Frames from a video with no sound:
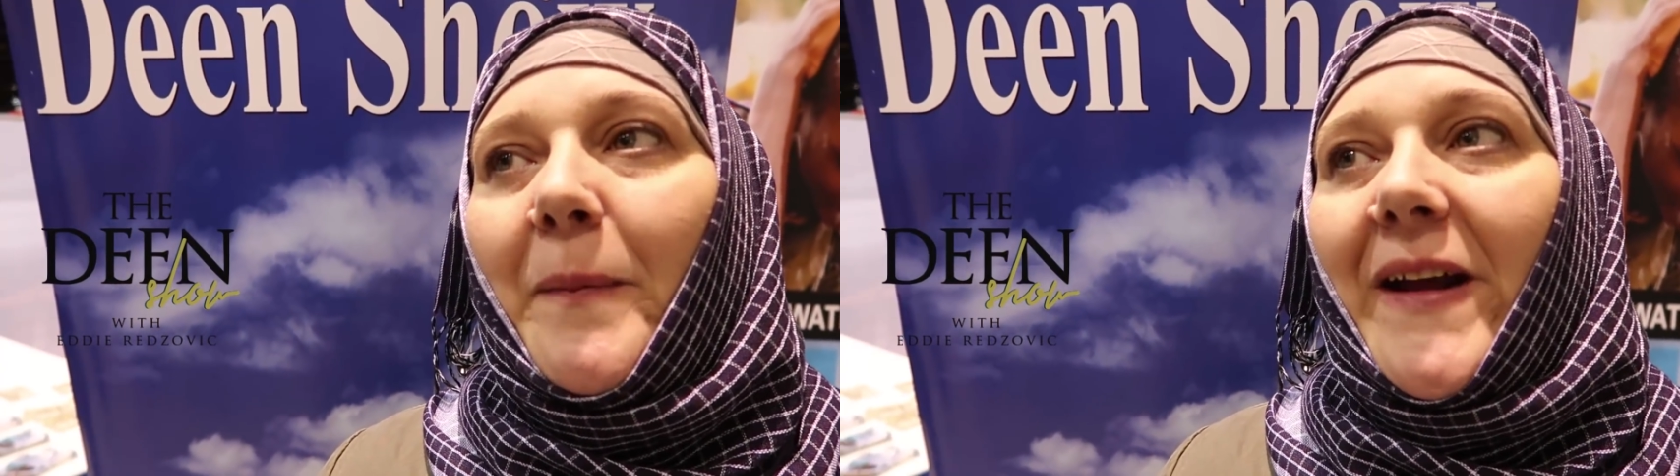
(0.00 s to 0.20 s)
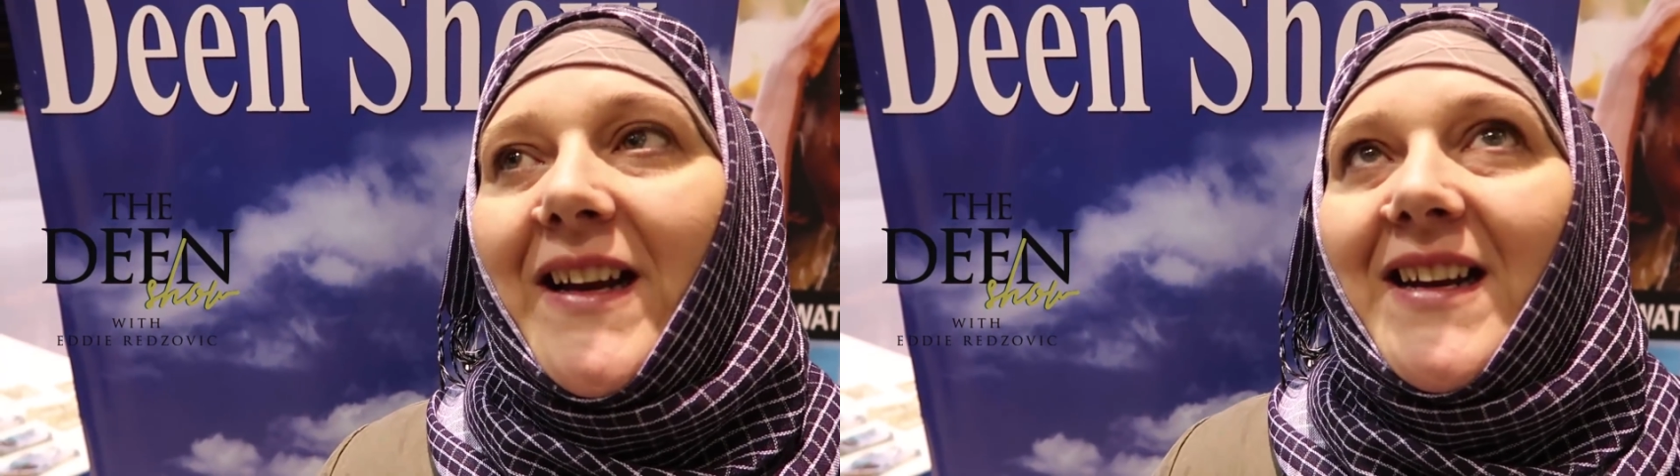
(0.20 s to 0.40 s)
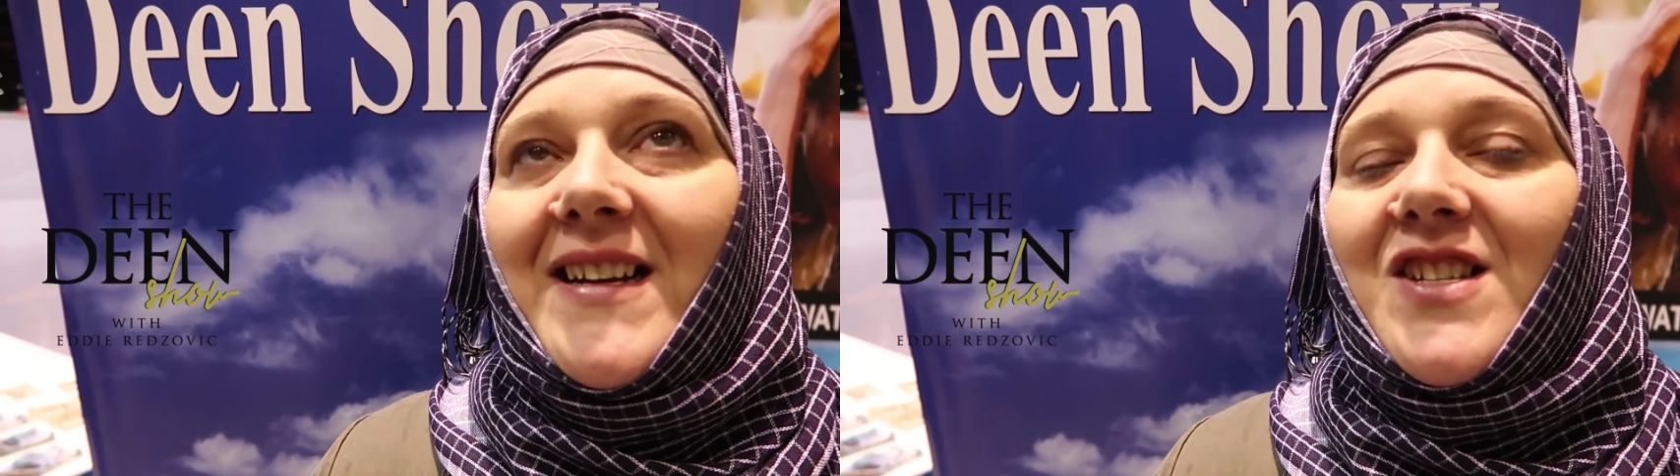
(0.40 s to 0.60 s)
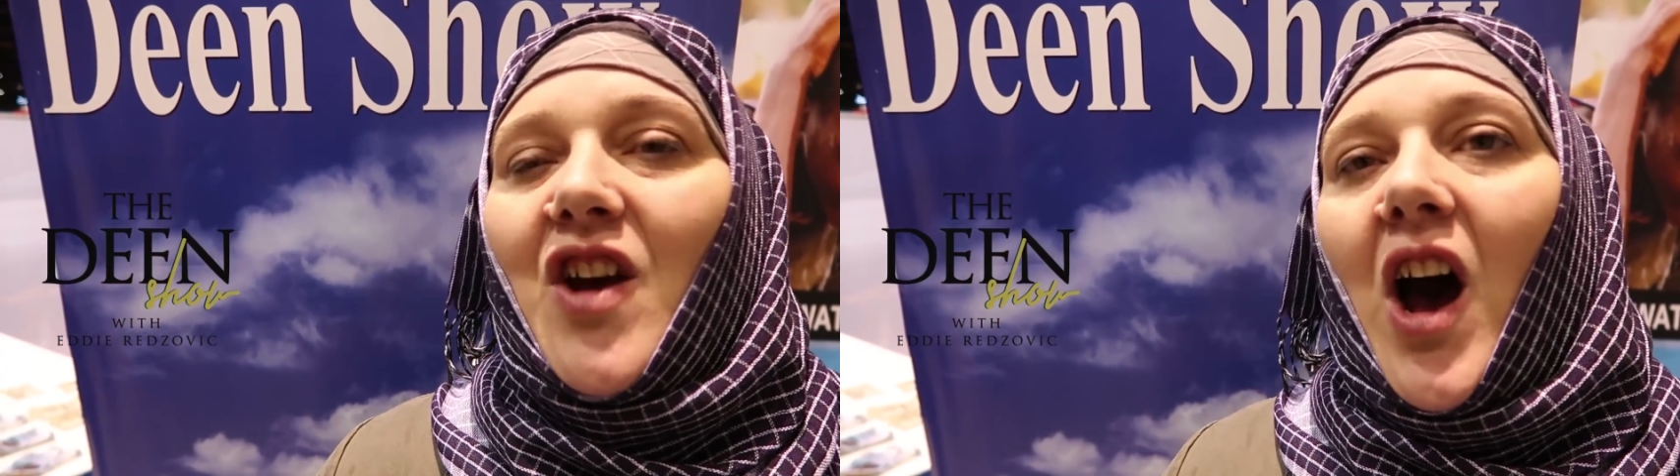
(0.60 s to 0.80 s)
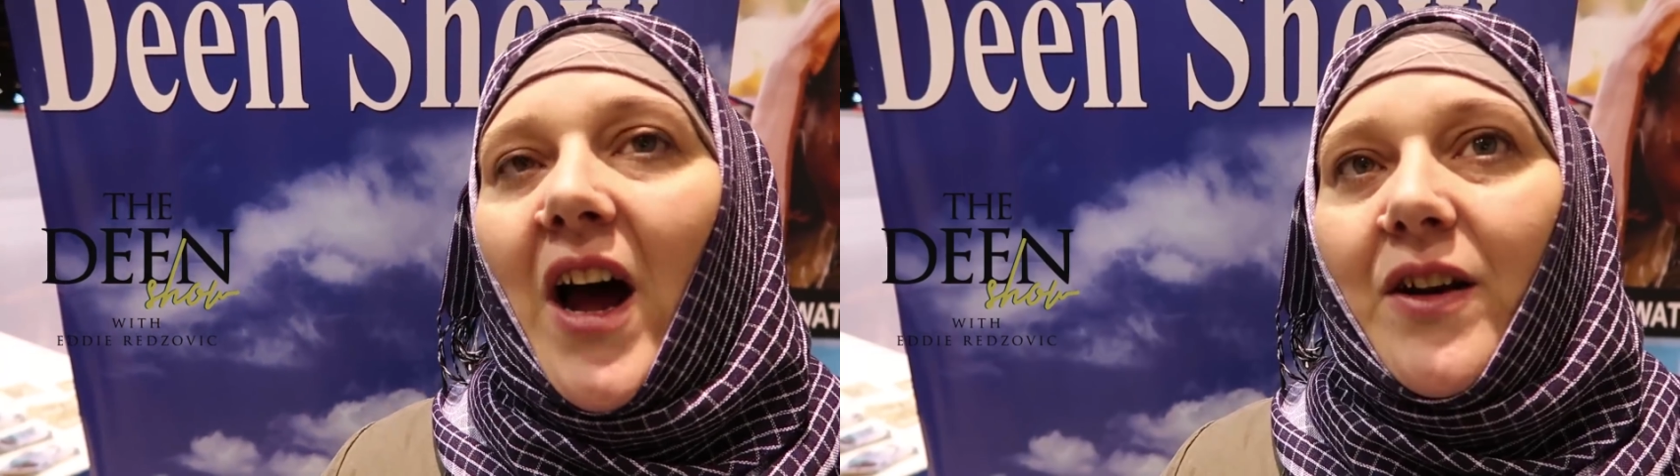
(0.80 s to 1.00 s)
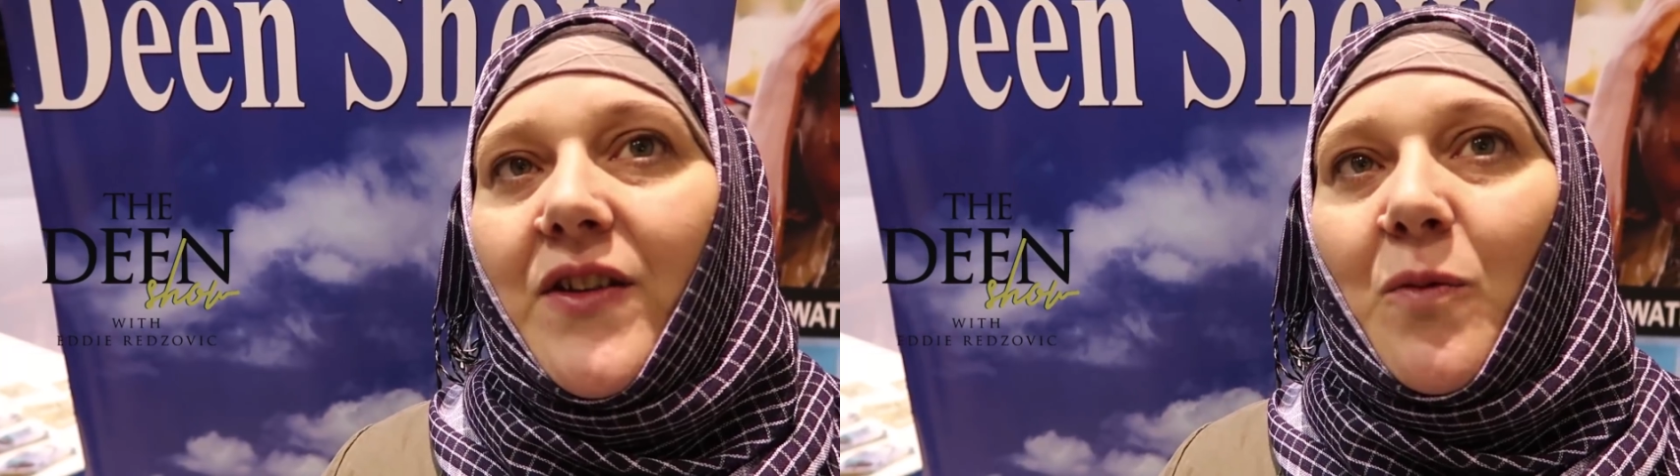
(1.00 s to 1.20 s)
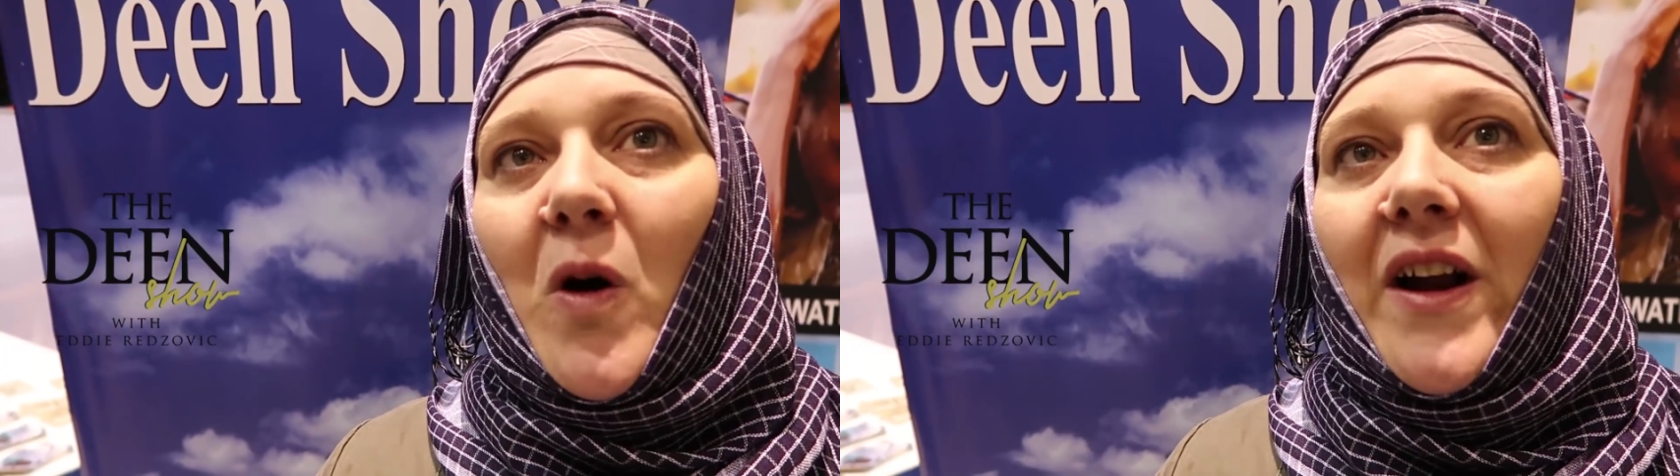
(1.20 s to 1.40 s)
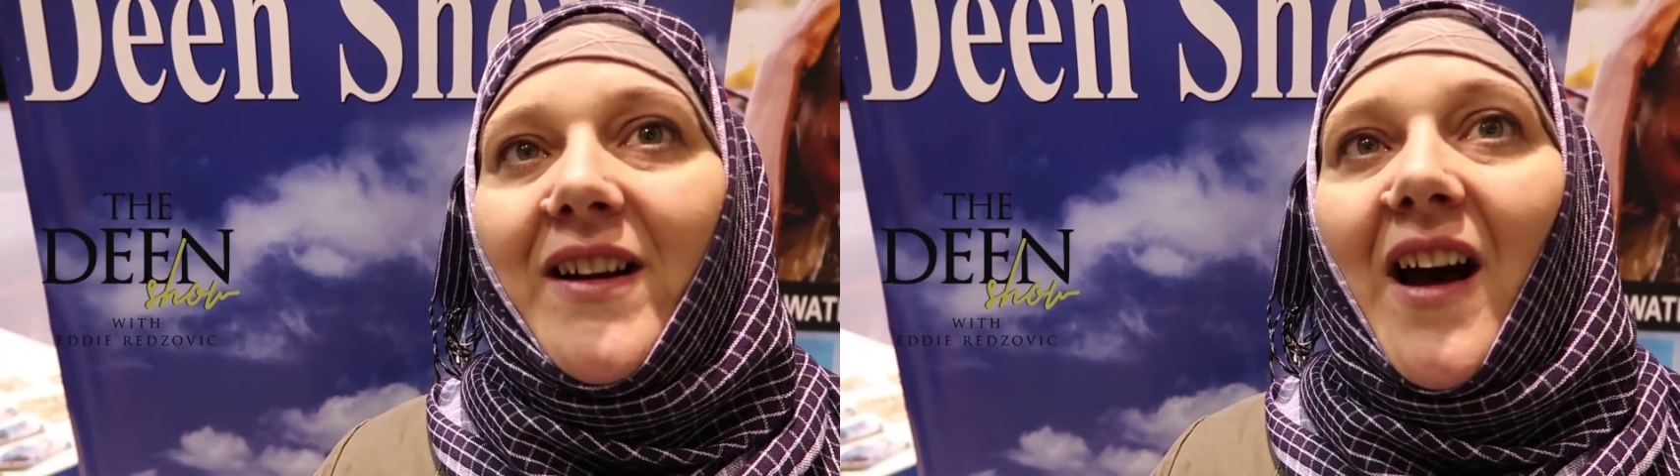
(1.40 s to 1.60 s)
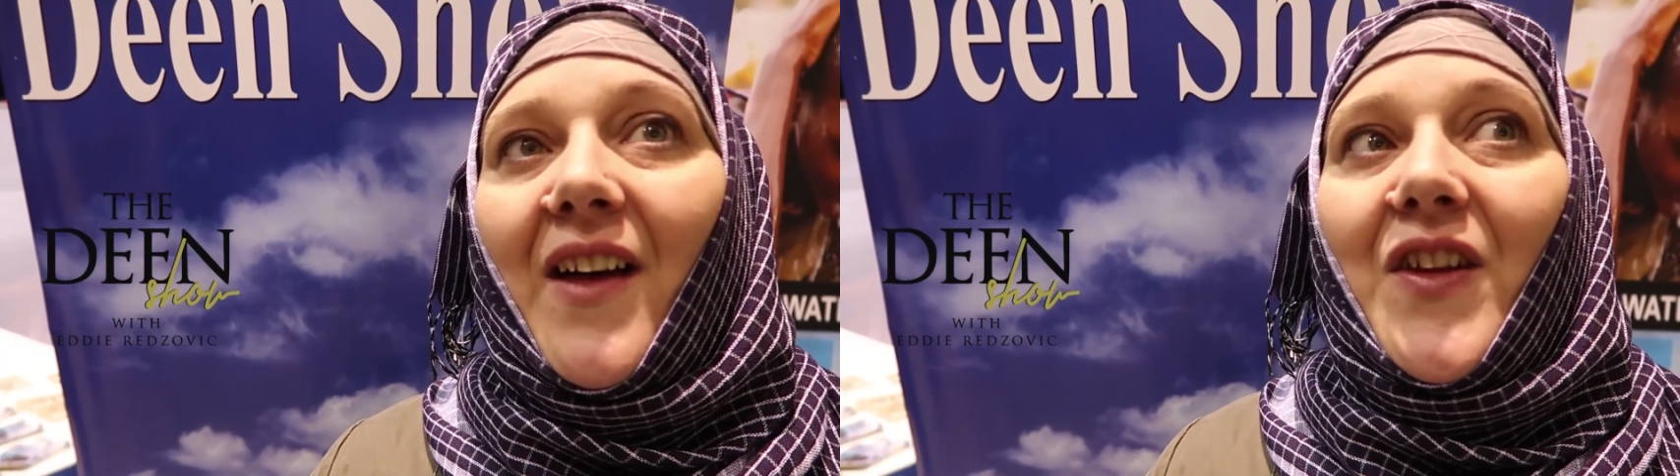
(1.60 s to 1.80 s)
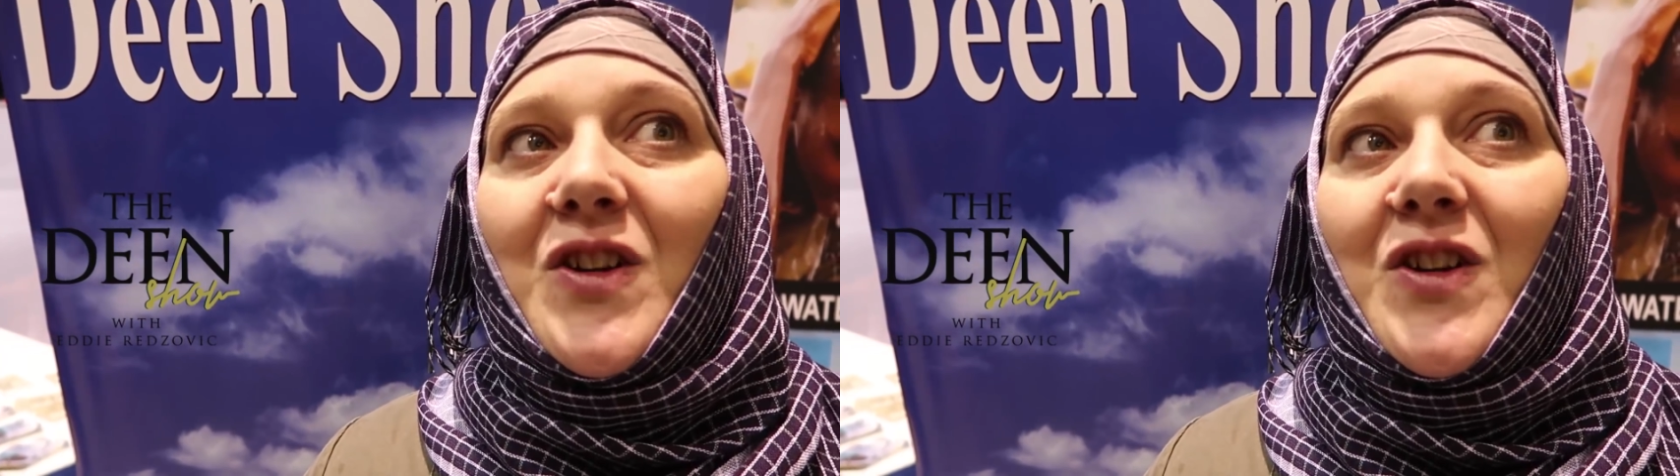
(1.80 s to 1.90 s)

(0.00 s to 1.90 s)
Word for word: but it is God, the one God.